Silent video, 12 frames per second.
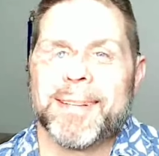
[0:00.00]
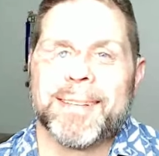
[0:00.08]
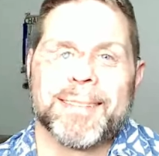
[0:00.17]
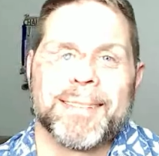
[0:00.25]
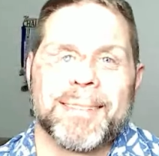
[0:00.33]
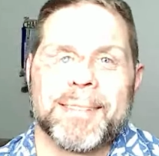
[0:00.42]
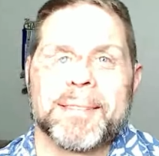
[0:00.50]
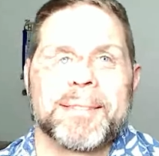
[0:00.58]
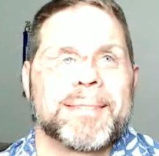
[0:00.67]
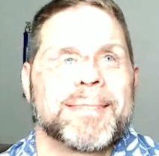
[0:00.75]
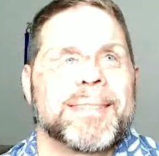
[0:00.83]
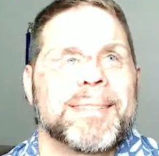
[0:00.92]
Yeah,
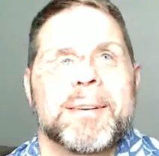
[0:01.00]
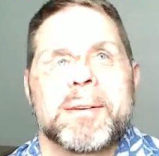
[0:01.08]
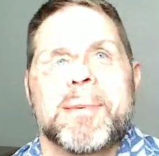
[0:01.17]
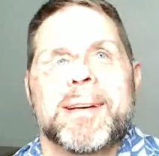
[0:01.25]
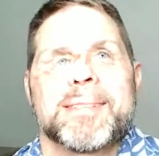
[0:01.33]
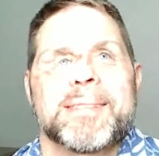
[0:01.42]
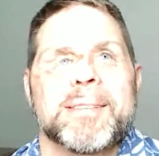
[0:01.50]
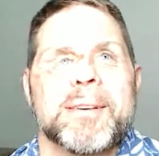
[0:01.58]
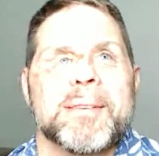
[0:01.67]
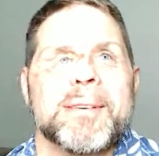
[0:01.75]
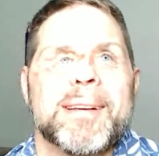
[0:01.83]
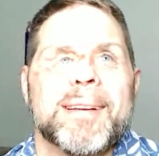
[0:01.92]
I'd imagine
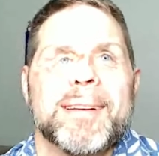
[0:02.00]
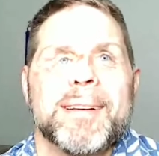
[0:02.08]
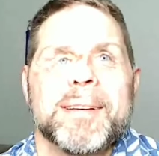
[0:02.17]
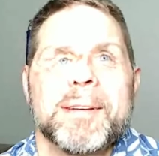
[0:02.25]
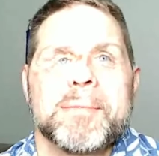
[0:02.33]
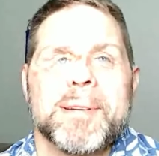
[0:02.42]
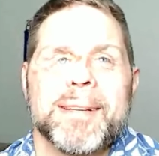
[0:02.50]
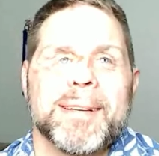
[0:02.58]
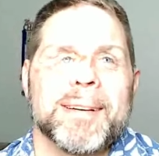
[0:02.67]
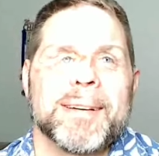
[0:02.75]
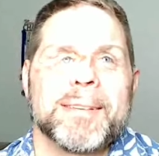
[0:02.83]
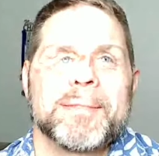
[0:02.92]
so.
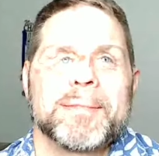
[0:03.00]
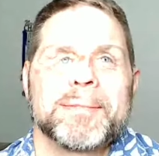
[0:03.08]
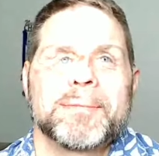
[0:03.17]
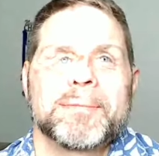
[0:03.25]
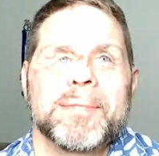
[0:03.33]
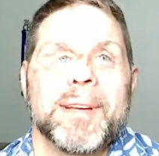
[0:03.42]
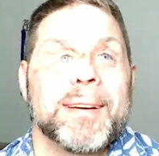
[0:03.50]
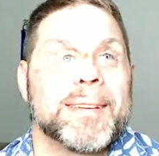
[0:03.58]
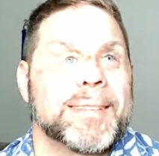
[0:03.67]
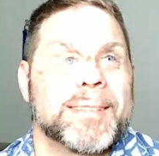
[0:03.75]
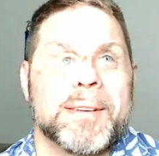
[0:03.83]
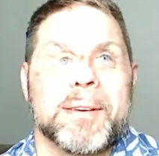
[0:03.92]
But yeah,
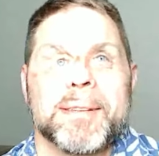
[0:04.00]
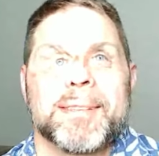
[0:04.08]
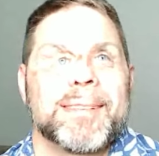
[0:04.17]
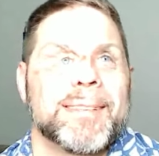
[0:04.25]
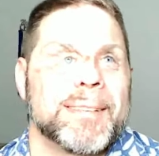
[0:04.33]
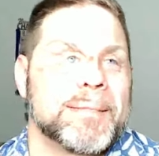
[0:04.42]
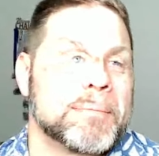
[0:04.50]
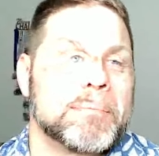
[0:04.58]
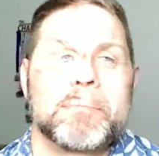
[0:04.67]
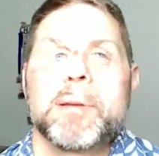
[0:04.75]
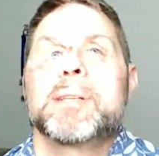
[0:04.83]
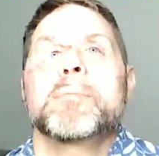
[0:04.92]
so
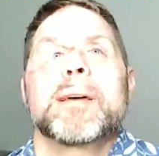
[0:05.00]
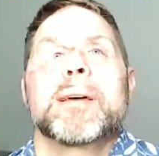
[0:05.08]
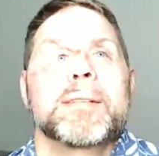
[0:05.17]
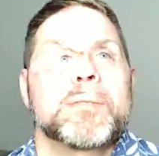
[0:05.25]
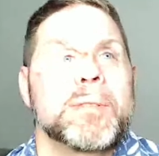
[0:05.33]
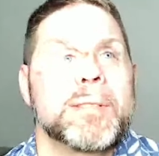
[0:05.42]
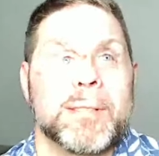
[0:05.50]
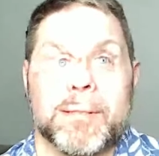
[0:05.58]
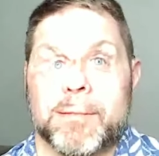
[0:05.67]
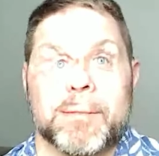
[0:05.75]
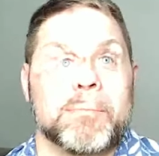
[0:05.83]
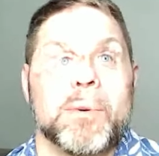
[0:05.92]
it piqued my interest
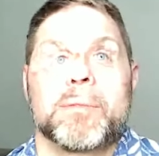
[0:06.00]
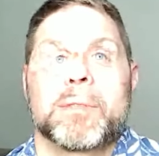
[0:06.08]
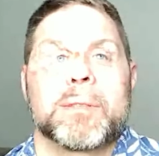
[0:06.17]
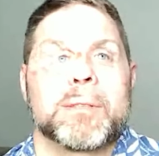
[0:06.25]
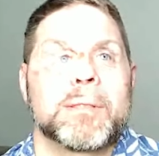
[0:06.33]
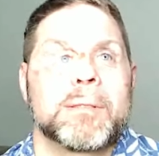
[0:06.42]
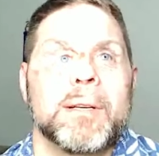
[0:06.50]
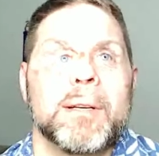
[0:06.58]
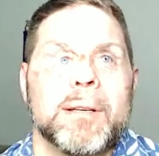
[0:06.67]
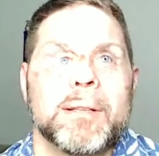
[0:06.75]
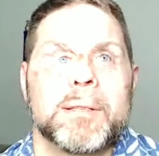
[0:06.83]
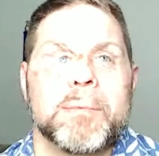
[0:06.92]
in moving to the
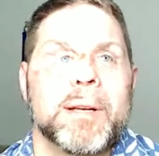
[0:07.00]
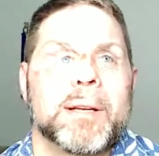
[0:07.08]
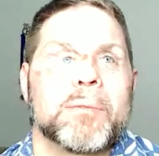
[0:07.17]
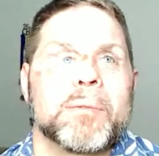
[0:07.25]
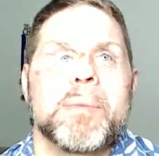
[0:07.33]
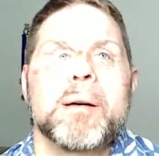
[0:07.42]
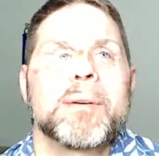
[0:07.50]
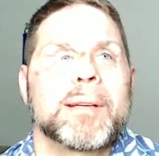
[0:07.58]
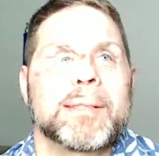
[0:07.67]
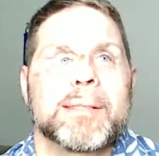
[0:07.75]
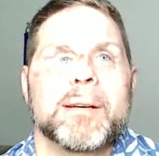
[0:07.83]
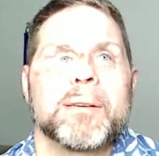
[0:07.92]
Dominican
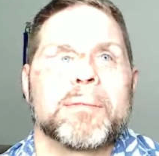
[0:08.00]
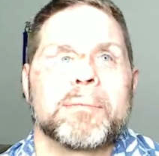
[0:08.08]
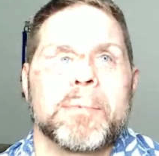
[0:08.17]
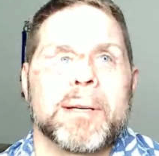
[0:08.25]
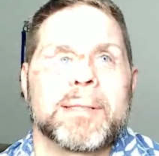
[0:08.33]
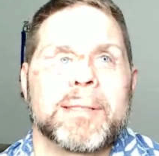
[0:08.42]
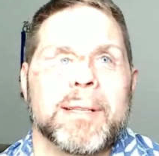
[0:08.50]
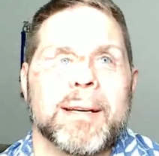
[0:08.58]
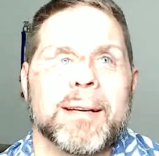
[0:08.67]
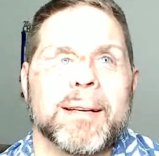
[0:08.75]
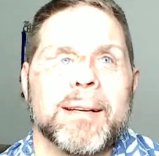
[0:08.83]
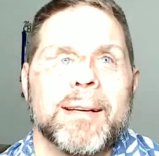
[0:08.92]
Republic itself. But
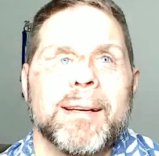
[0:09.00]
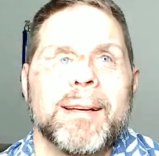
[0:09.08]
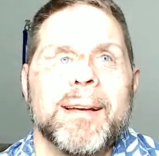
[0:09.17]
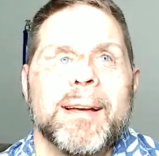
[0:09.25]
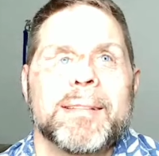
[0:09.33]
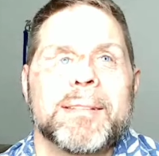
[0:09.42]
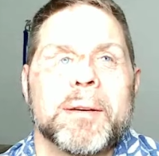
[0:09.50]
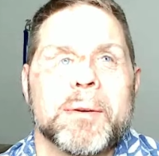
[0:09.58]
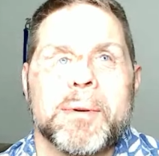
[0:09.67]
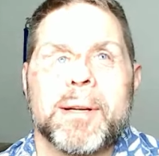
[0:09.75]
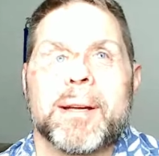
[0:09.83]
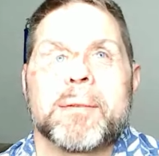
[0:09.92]
tell
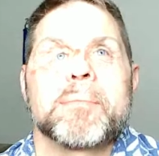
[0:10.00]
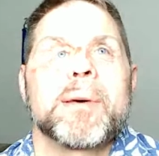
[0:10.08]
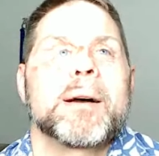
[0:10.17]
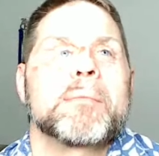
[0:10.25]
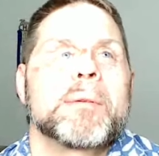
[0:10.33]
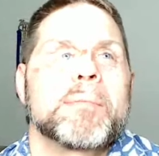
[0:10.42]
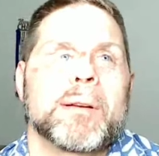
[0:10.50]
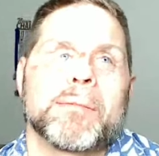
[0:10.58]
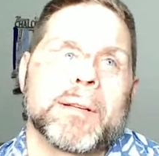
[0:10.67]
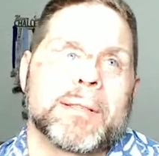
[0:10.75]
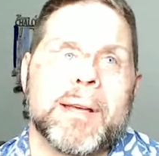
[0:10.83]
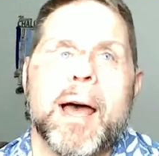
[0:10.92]
you what, I'm a bit
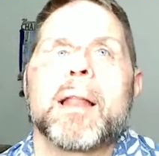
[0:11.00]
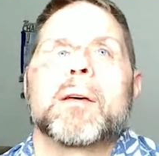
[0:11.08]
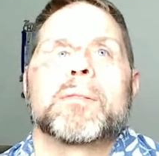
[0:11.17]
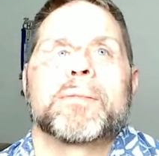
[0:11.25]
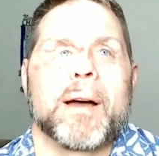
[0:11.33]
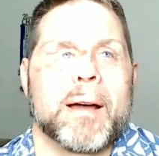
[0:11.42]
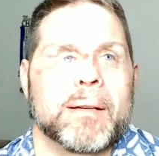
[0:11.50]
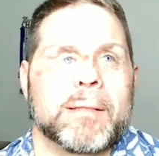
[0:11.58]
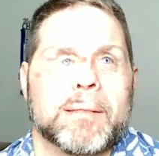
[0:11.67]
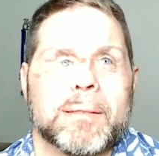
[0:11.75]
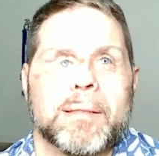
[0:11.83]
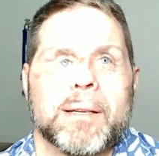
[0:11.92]
of an
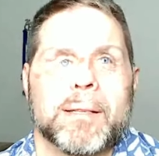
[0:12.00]
Italophile.